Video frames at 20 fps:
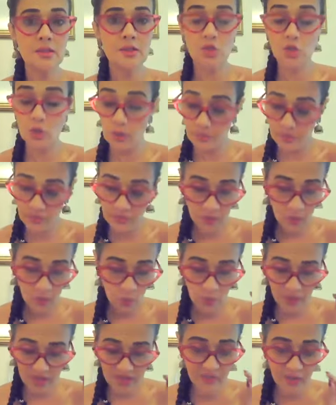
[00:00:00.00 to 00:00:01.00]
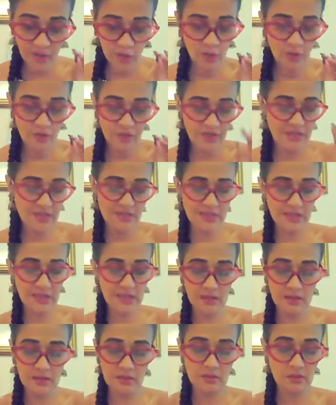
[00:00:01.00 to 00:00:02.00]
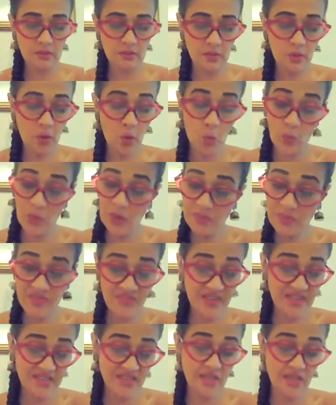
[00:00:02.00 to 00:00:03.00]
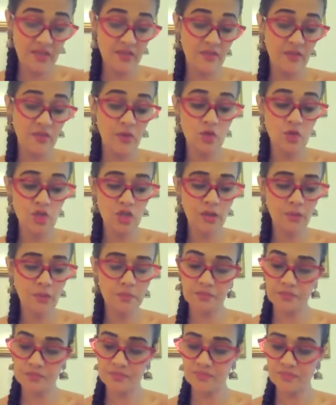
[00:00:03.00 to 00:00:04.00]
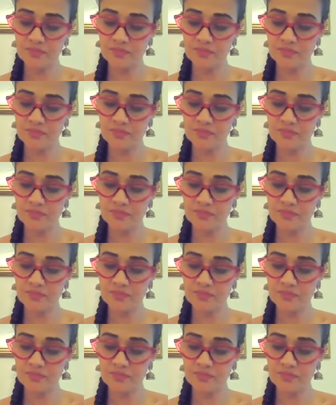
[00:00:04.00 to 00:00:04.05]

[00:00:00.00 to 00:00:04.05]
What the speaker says: So whatever you're facing or will be facing in the future,